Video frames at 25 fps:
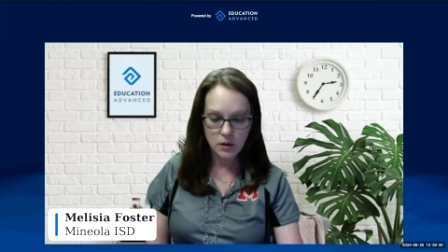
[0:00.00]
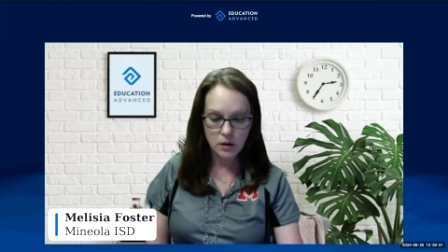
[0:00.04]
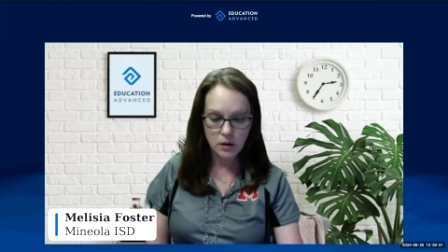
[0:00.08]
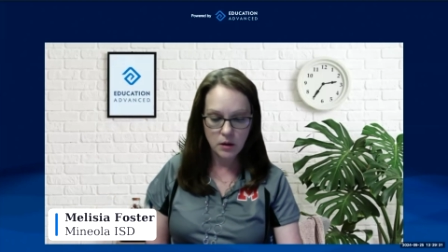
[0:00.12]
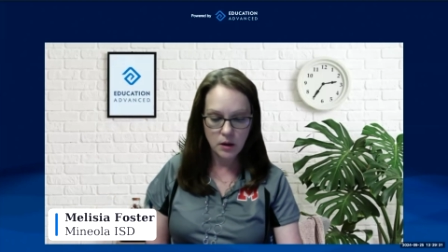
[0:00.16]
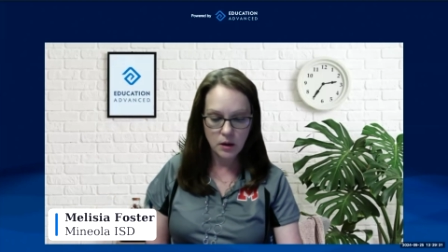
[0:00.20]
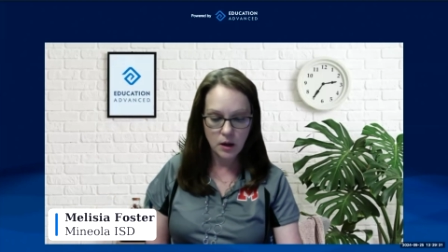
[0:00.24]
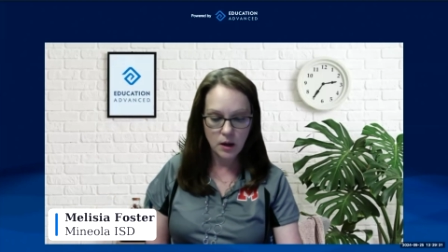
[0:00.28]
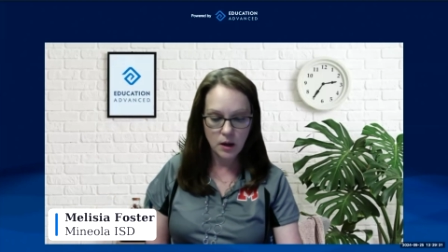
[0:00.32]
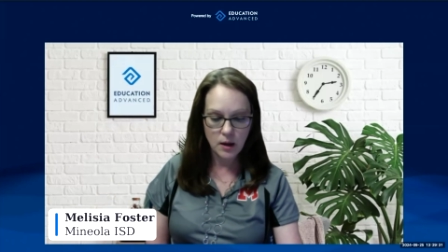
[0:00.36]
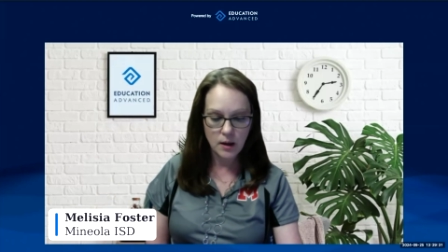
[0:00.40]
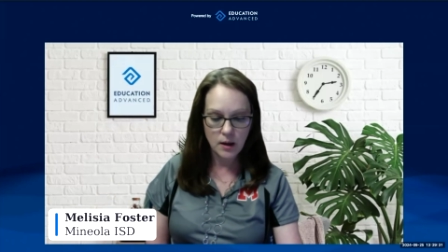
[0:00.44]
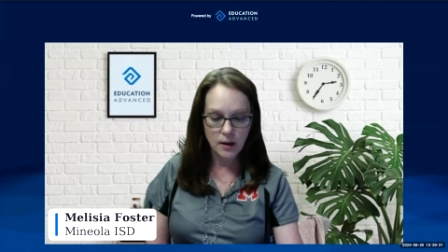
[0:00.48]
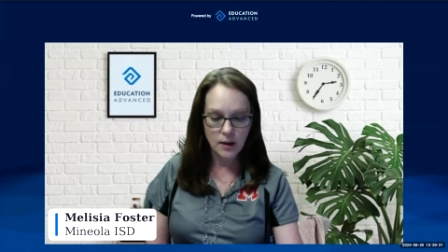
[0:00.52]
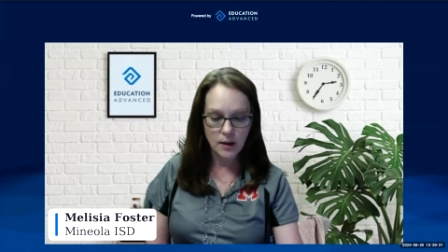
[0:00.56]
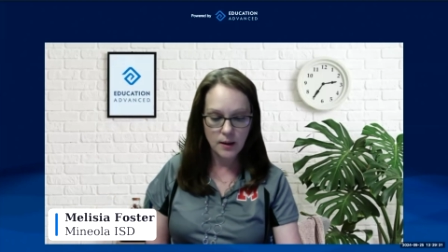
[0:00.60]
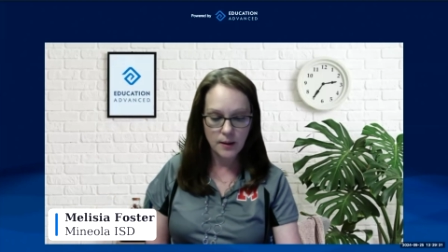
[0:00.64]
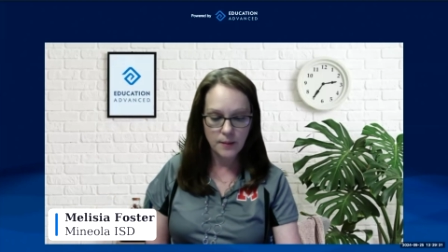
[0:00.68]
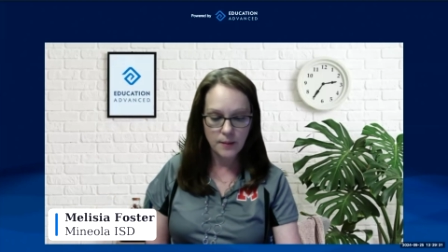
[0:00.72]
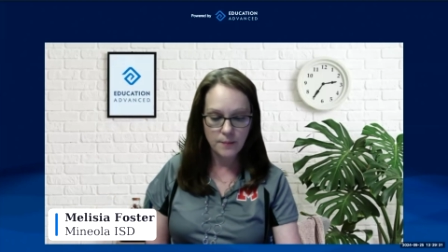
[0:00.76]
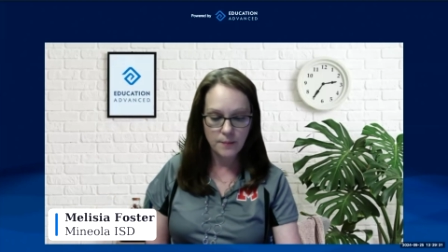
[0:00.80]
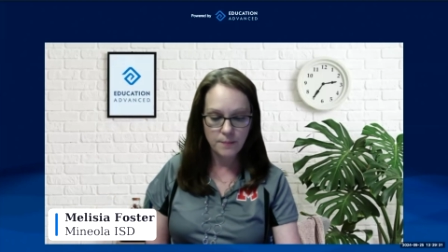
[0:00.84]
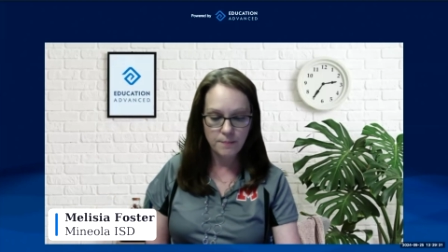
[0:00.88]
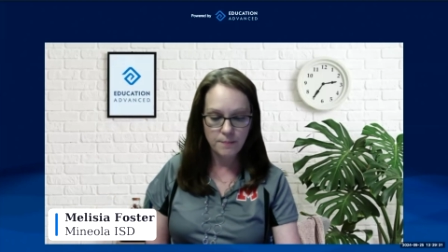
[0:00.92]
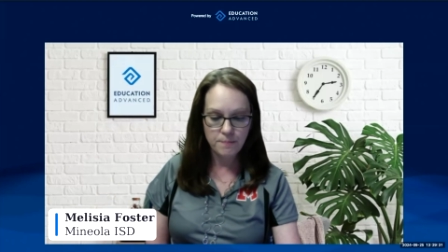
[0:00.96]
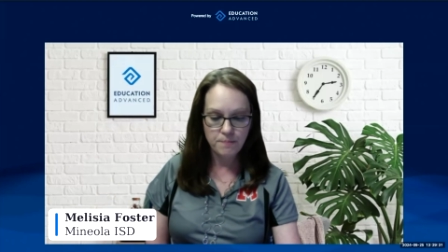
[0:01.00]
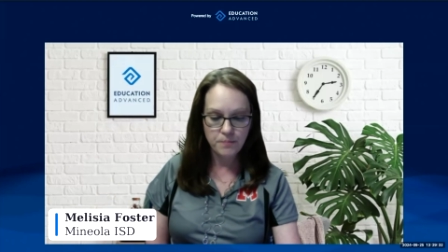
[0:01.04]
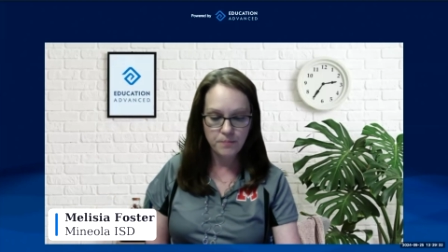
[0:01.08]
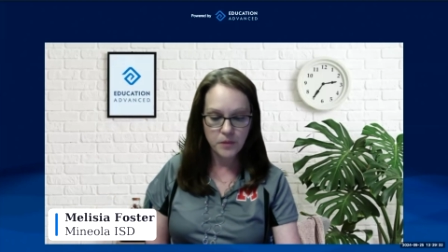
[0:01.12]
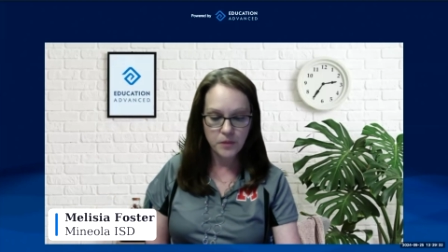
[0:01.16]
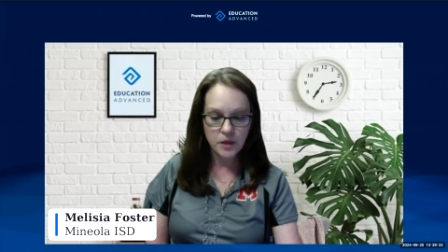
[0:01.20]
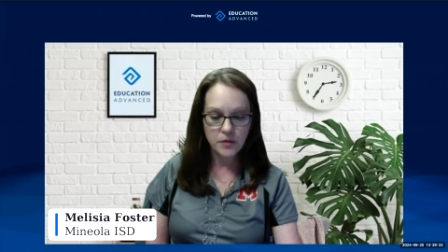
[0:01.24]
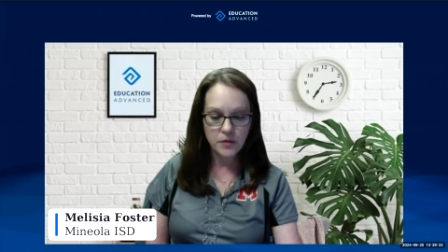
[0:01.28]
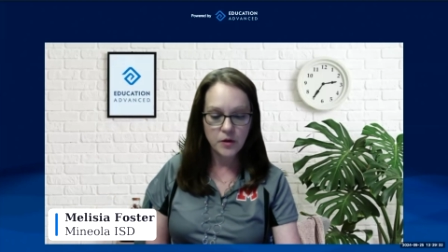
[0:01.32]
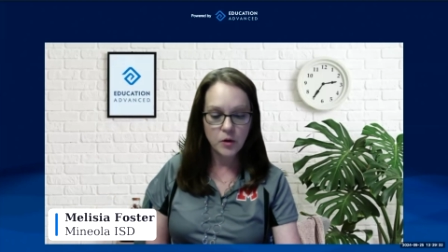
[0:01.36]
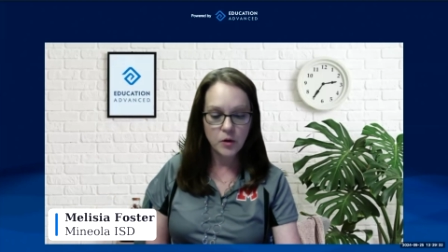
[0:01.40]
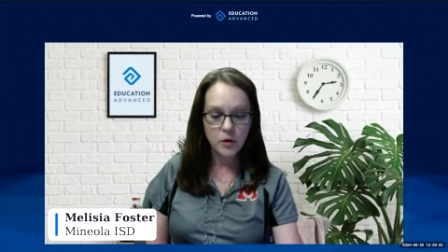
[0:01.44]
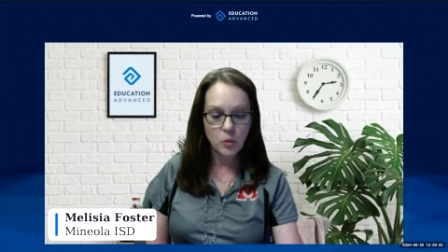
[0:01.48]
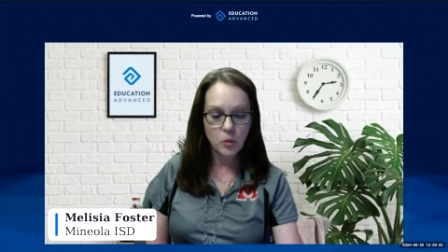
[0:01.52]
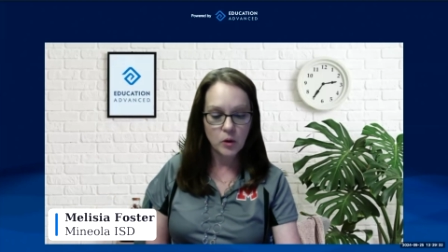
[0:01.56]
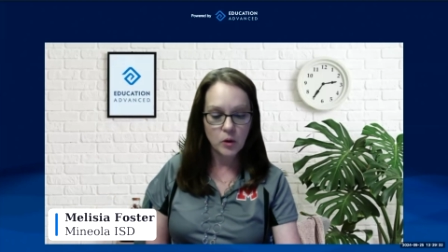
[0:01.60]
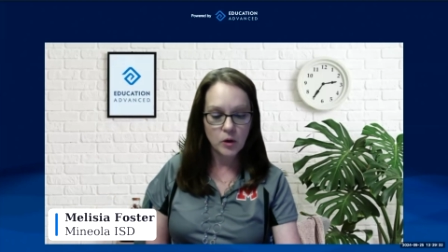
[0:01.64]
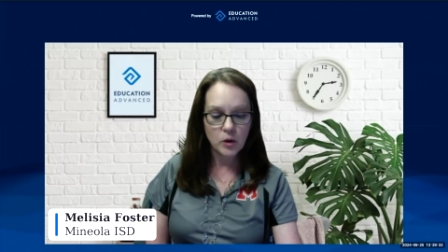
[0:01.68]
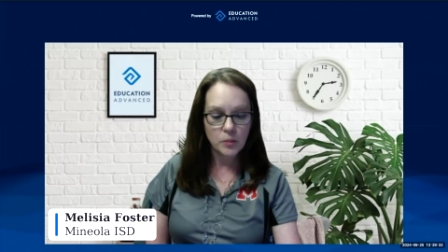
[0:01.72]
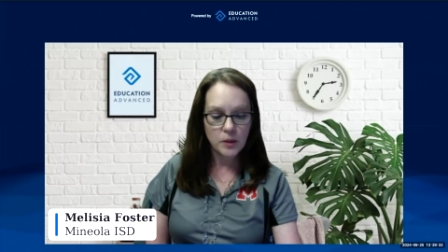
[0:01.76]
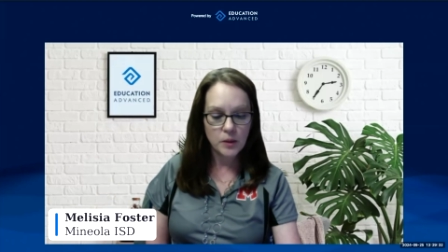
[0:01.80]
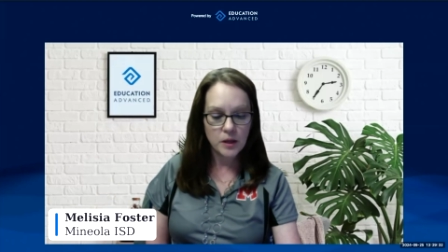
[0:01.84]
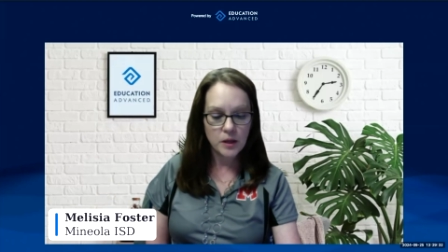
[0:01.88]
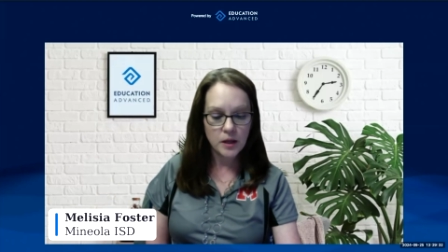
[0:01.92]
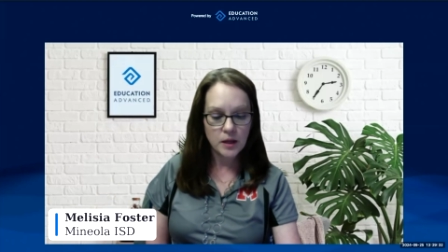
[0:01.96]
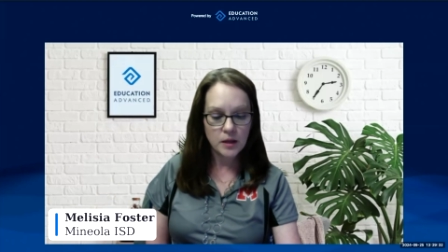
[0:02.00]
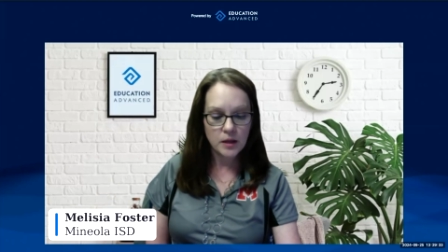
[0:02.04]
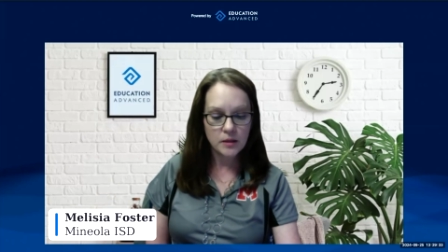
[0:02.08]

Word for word: Um, there will be,